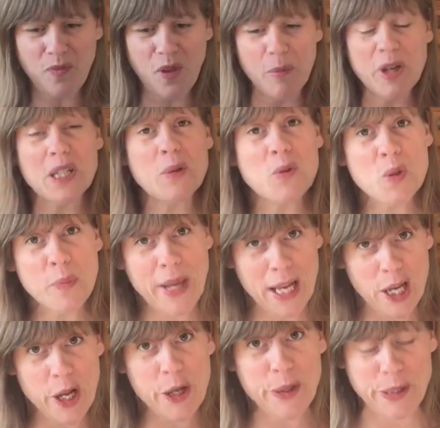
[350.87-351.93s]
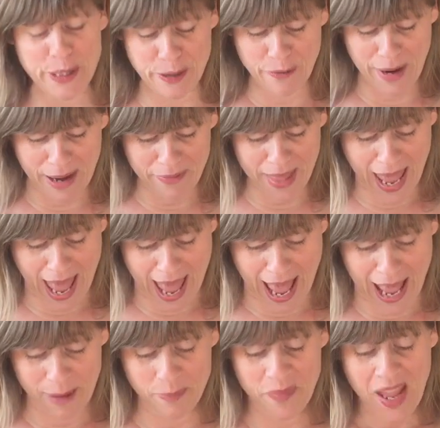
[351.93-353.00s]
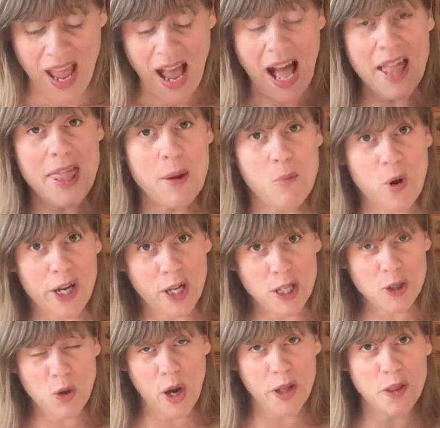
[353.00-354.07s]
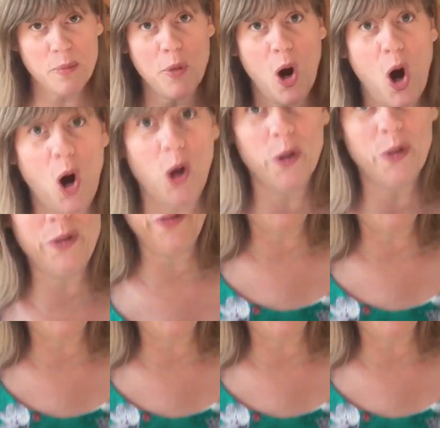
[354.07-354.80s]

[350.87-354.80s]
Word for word: because it was a bit loose around there. And then when I tried them on,